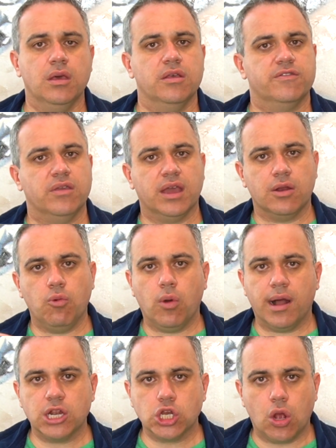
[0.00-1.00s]
So you got to
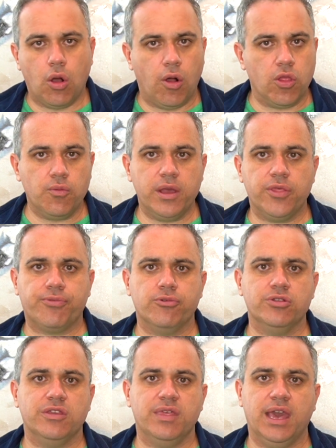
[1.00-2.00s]
watch all the way
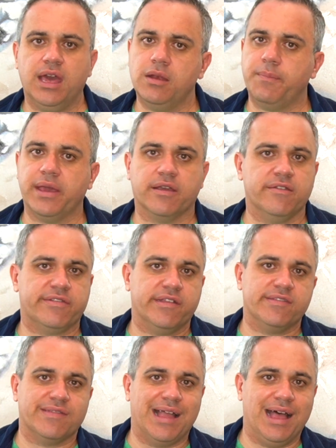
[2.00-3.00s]
through to the end, because
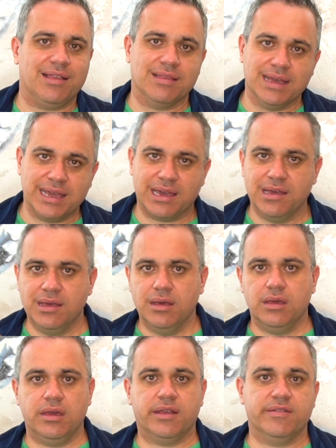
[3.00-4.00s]
it's not like
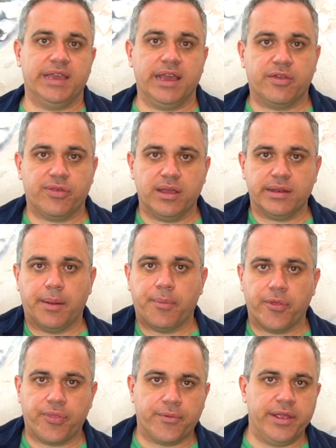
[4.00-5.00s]
you can take thing
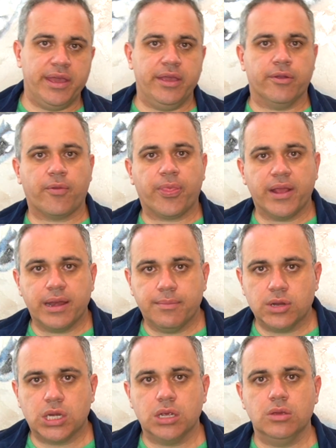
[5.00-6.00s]
number 3 or thing
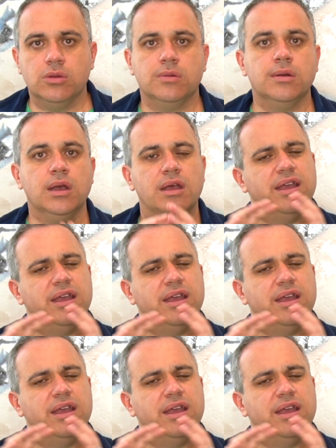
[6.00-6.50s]
number 2.